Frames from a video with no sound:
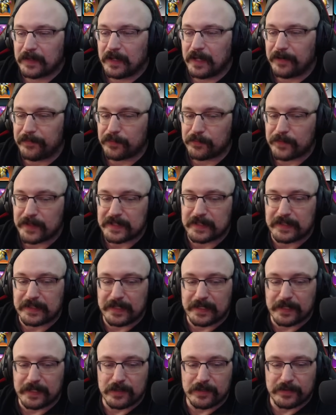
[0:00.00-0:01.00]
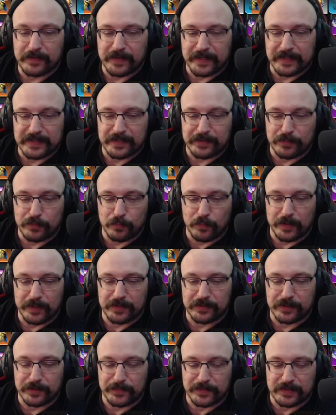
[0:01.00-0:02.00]
Uh, for the rest of the gear, things that you want
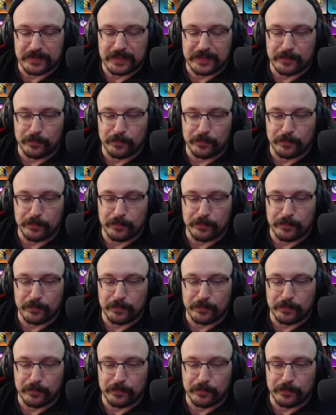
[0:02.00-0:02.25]
in terms of T